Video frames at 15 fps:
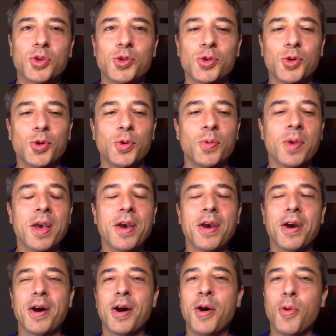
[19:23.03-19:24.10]
to do,
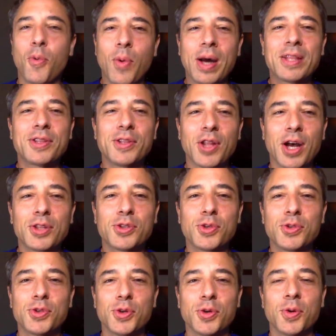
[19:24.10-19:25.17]
what not to
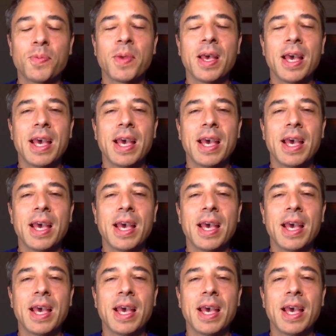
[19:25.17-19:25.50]
do,